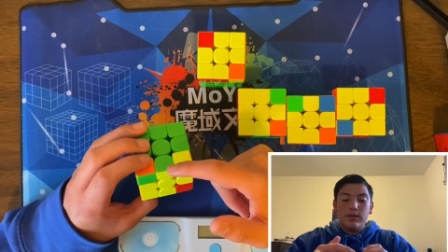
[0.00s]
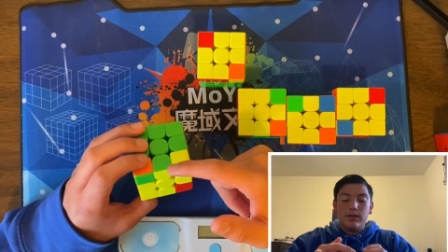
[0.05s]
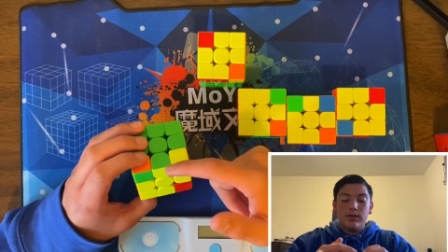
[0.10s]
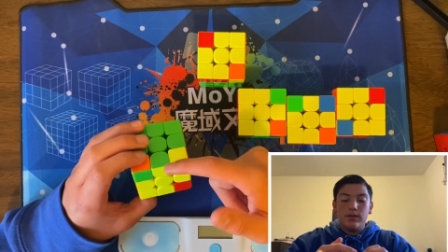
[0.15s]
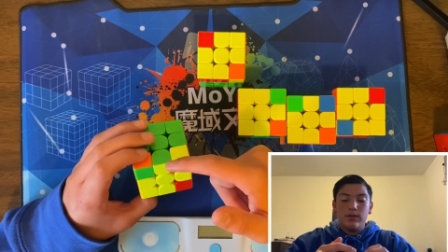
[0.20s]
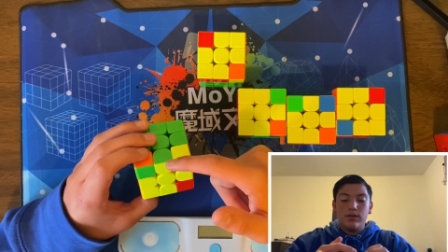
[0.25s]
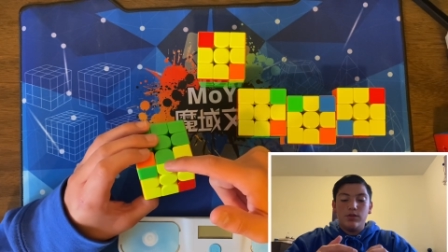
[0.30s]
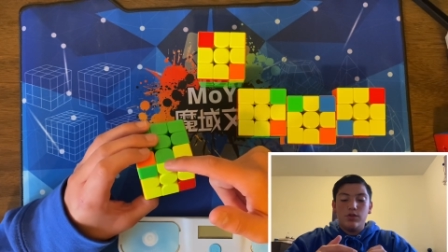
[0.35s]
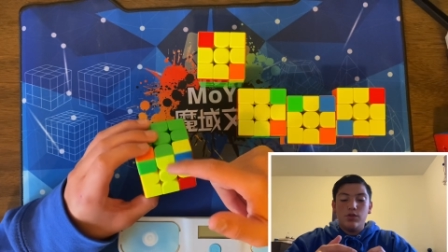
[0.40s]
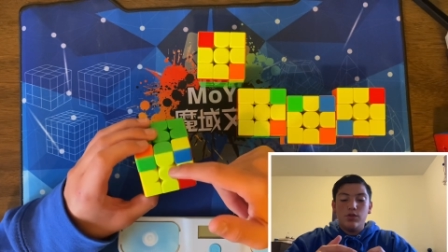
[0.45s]

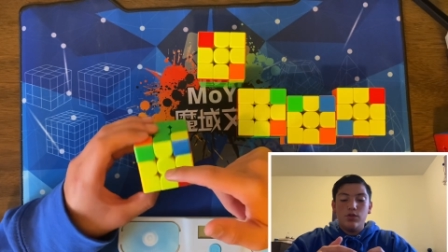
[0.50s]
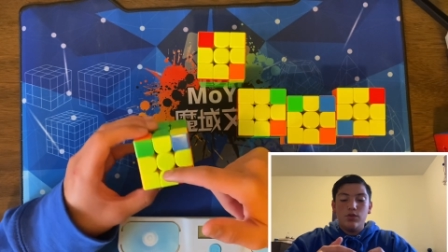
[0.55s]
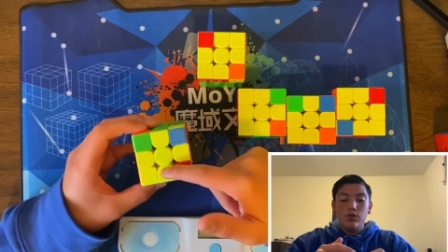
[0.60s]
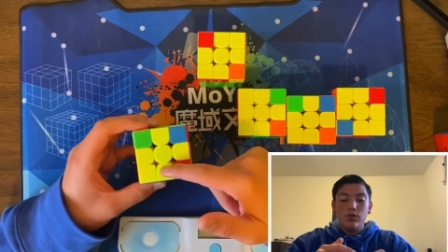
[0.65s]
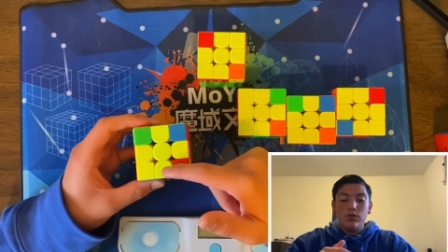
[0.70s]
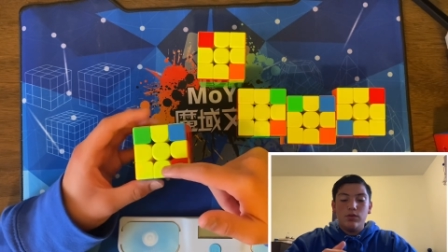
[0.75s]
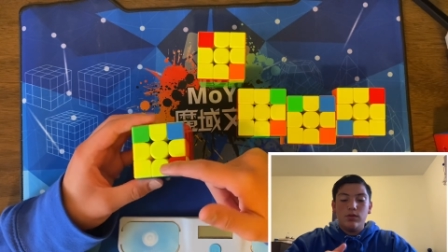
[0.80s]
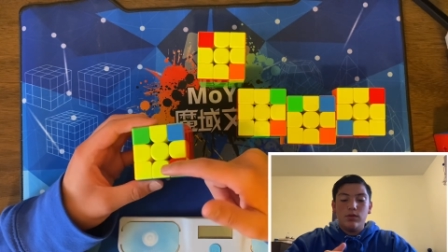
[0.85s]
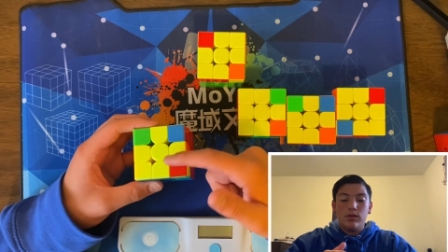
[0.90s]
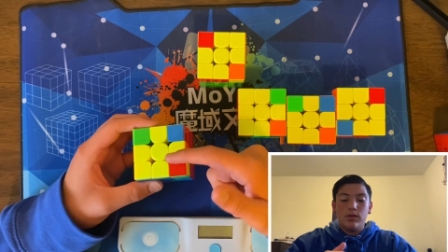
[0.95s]
2
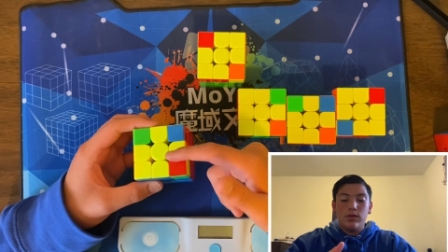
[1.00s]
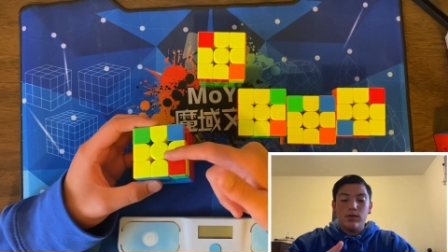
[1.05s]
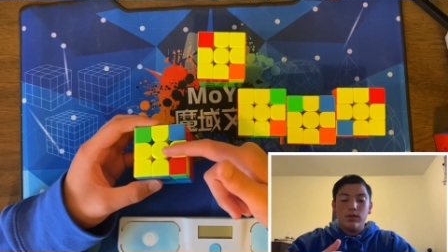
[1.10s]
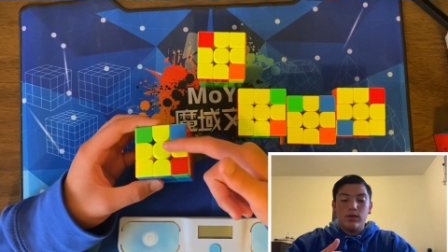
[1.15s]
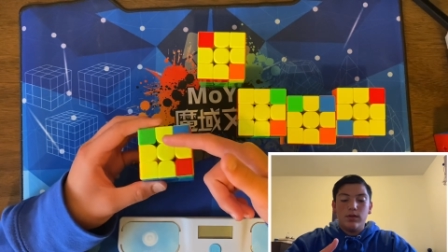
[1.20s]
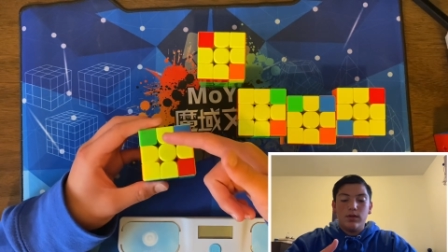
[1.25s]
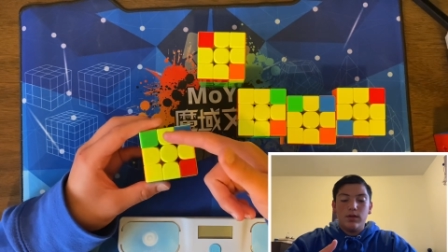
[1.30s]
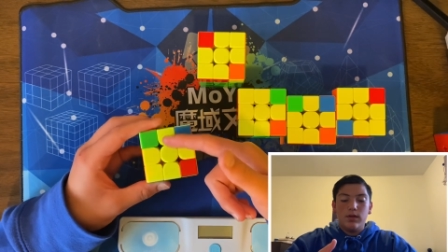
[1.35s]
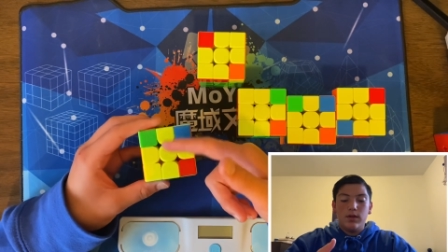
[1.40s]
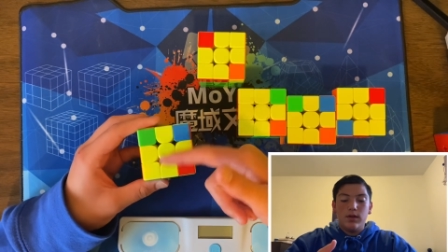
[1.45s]

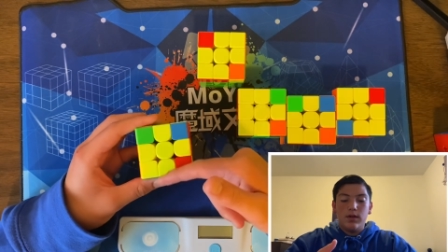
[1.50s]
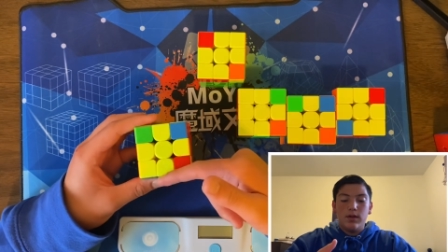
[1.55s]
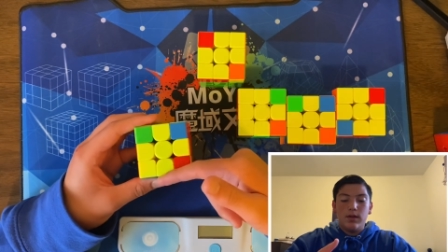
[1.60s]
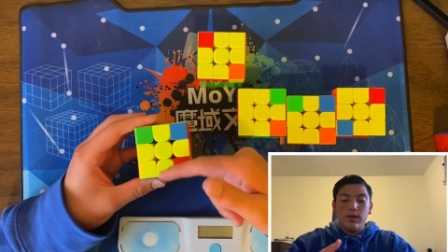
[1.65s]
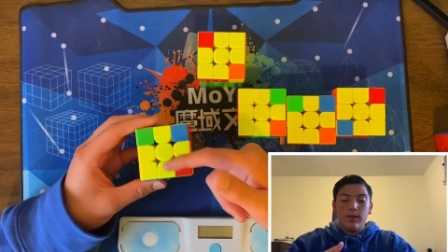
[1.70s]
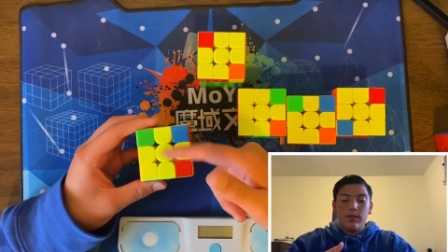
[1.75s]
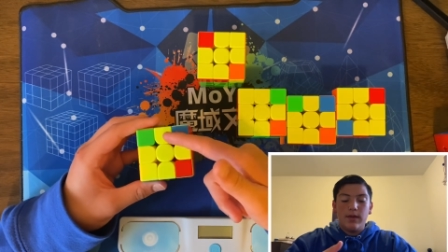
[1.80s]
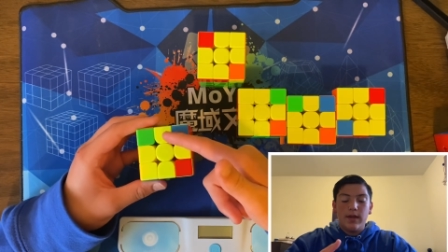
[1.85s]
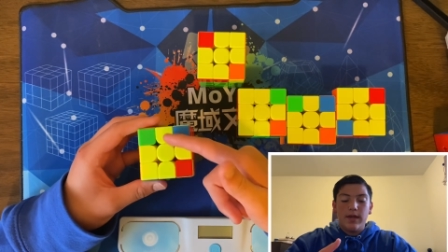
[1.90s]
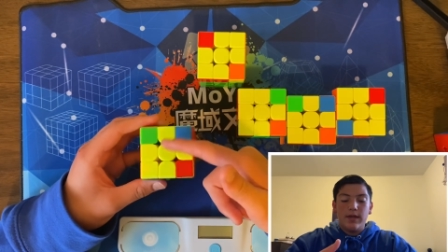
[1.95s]

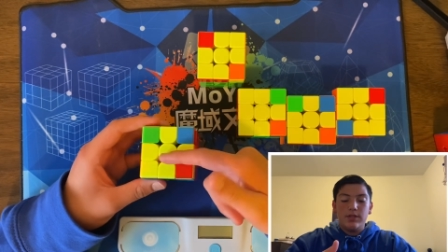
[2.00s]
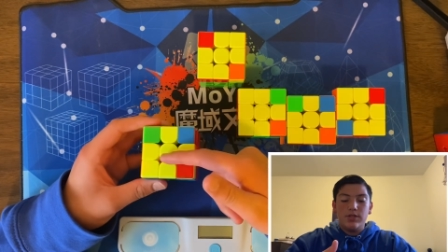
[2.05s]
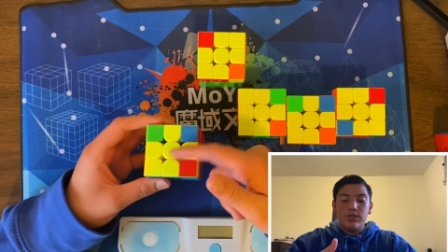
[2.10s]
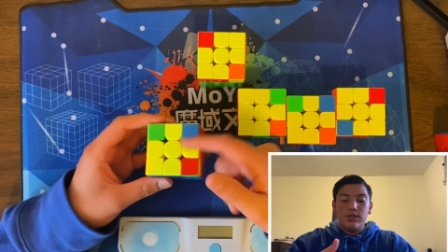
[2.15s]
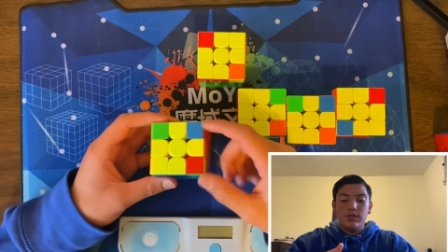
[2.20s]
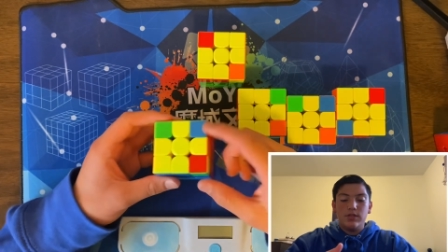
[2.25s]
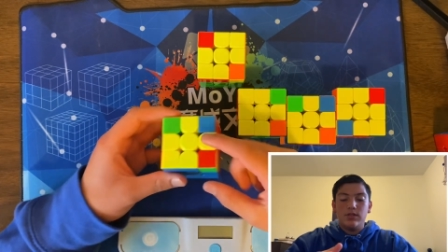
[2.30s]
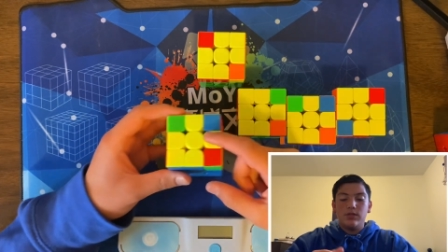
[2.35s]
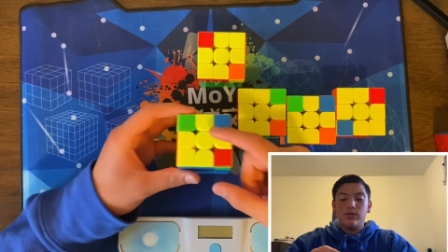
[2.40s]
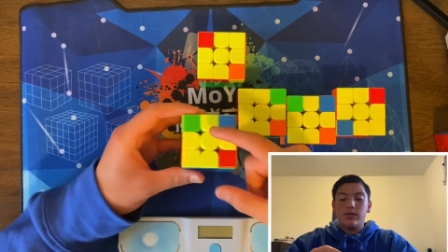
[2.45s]
edges,
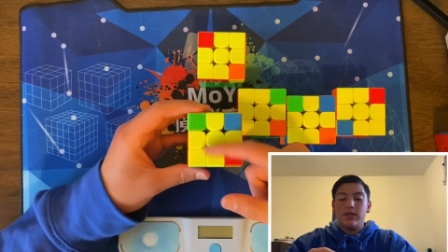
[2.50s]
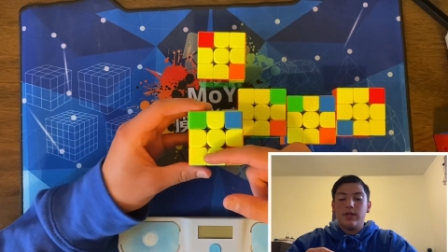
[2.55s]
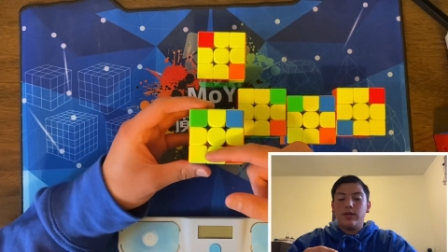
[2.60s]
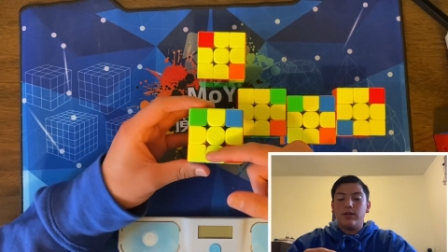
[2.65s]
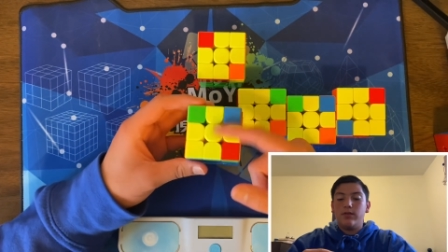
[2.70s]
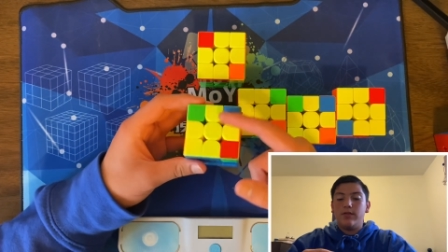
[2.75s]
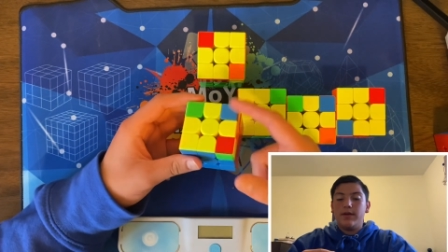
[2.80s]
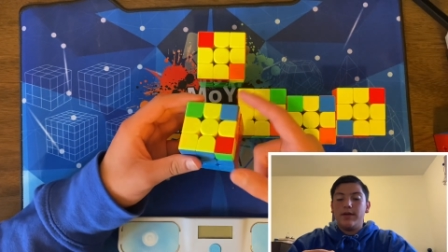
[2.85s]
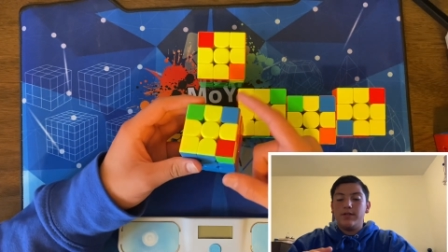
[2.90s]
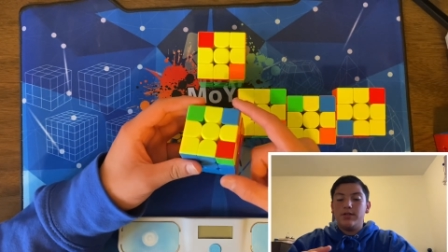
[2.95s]
yellow
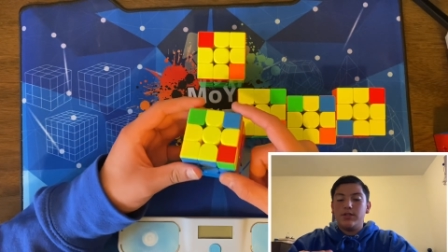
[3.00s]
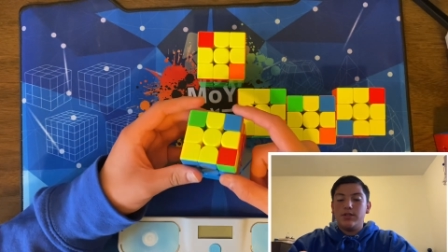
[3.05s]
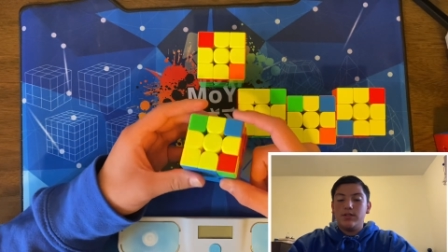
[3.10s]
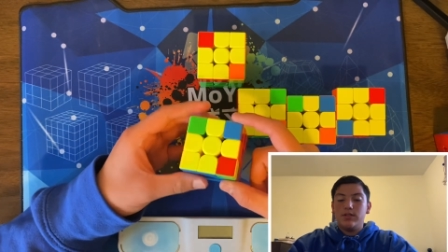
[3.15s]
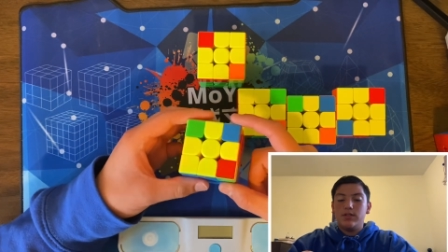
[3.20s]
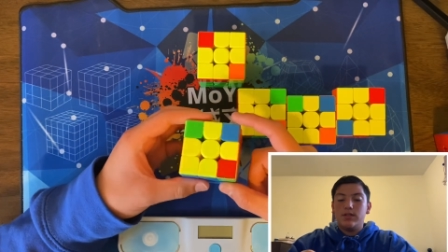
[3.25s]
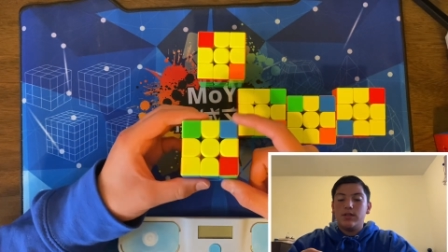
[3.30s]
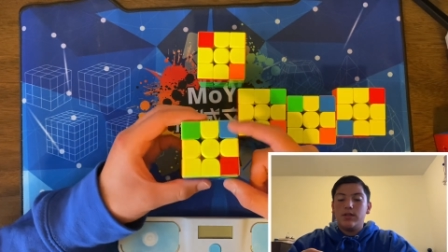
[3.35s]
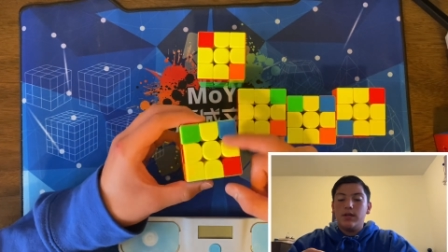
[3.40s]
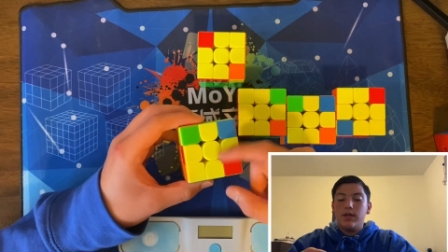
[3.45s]
edges
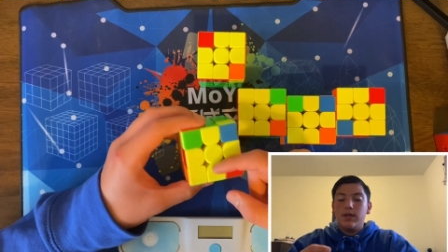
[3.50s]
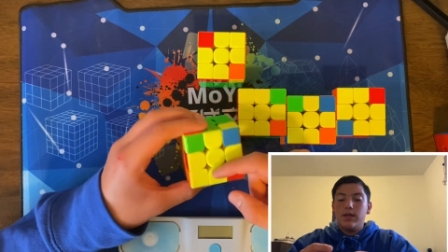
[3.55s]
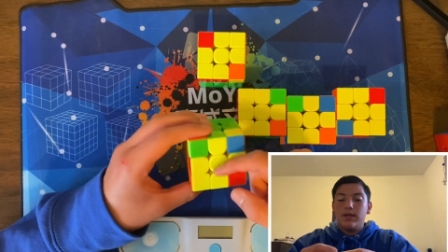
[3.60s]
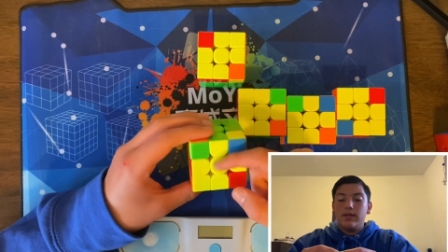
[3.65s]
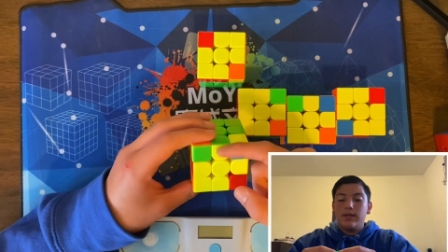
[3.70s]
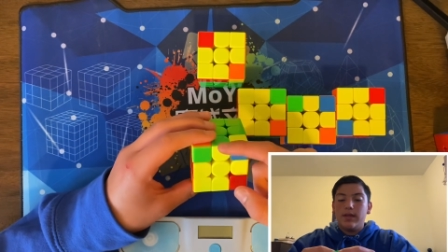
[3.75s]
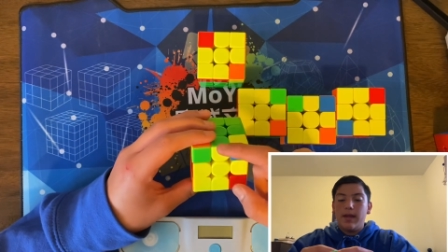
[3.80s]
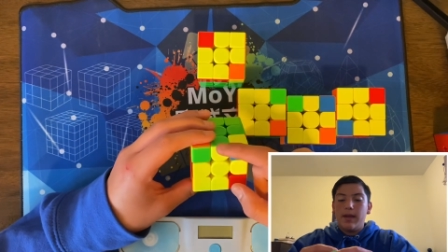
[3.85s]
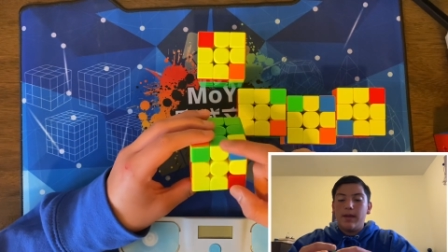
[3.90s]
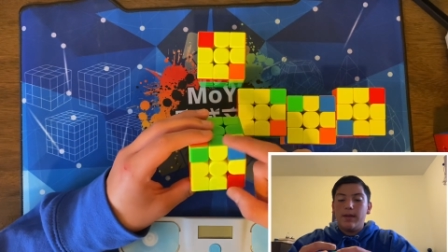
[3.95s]

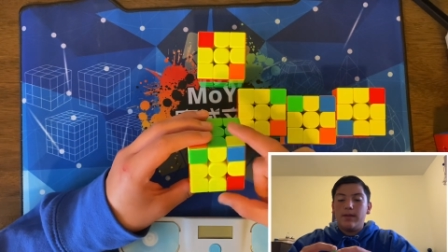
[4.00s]
that